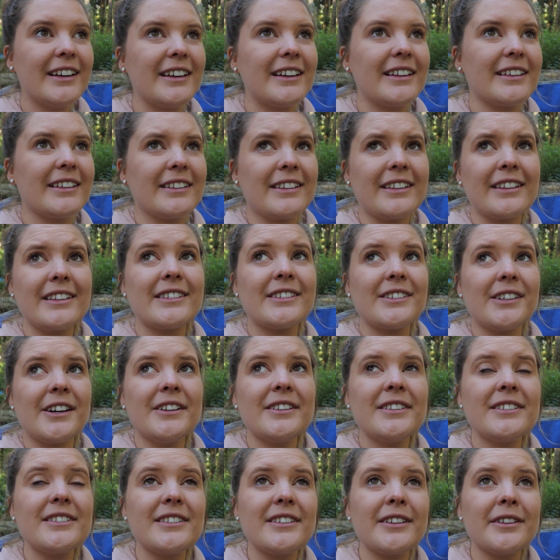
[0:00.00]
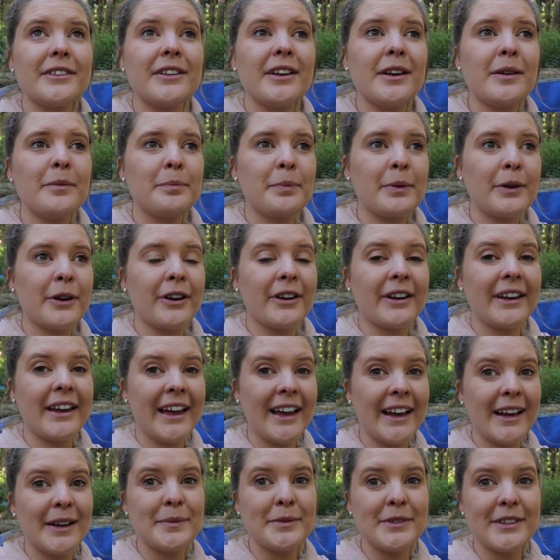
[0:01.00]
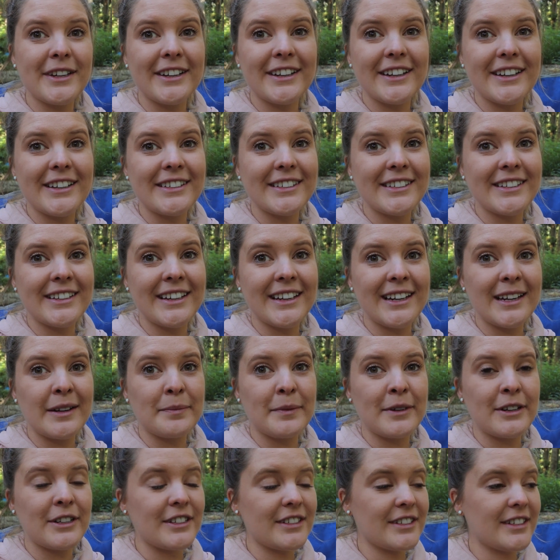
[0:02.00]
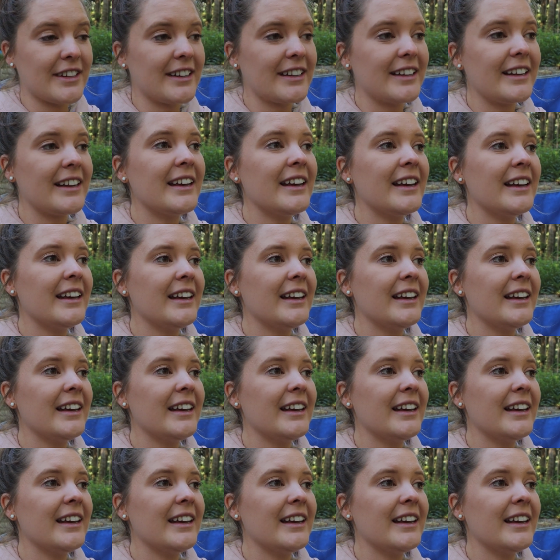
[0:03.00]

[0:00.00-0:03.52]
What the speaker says: and the sun's still up, but our campsite isn't getting much sun.